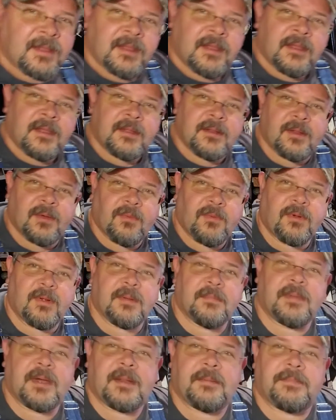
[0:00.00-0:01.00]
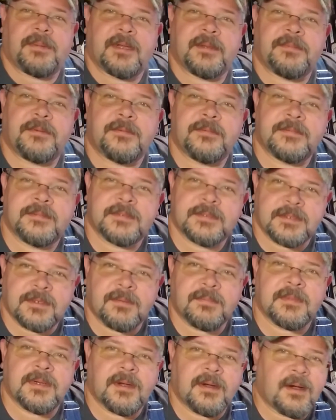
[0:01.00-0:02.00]
Don't worry about it, people. It's going
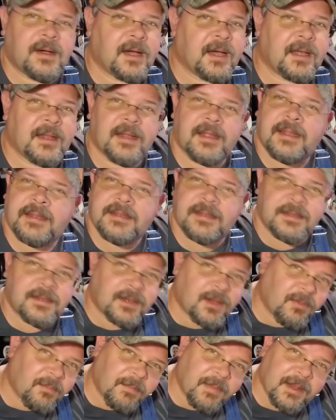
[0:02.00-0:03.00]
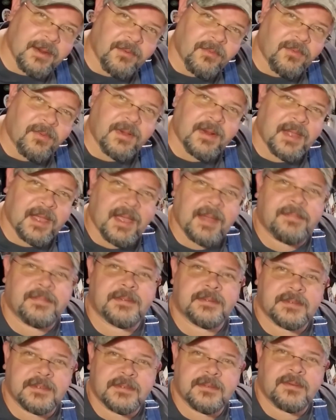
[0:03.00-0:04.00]
to be all right. No matter what
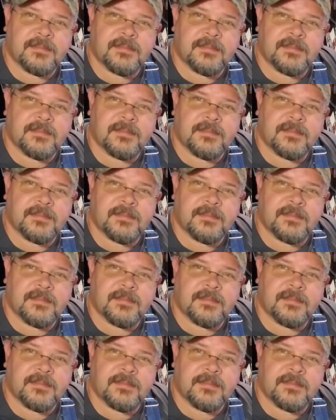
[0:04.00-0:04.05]
happens, it's going to be